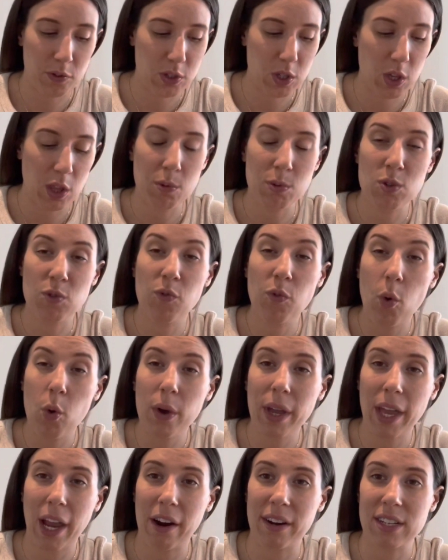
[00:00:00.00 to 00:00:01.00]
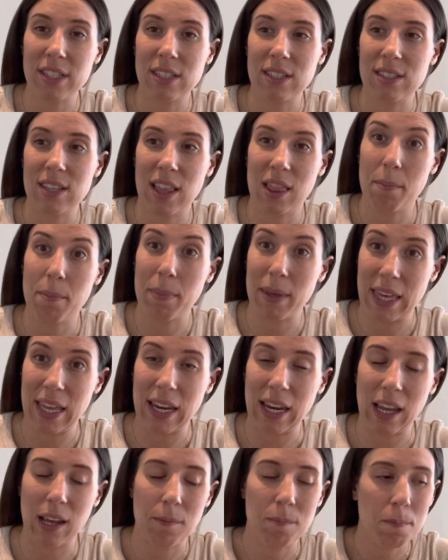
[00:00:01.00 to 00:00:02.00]
So there was 4 characters at the
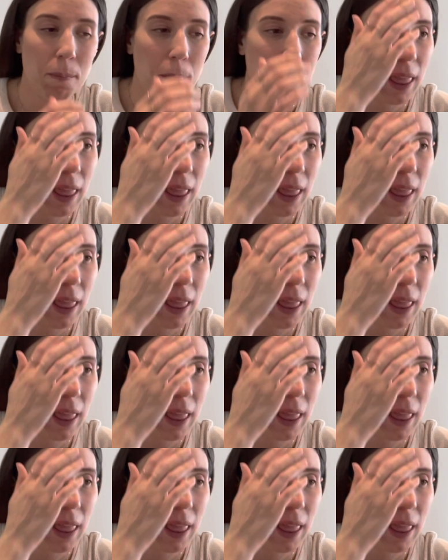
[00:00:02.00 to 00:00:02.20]
beginning.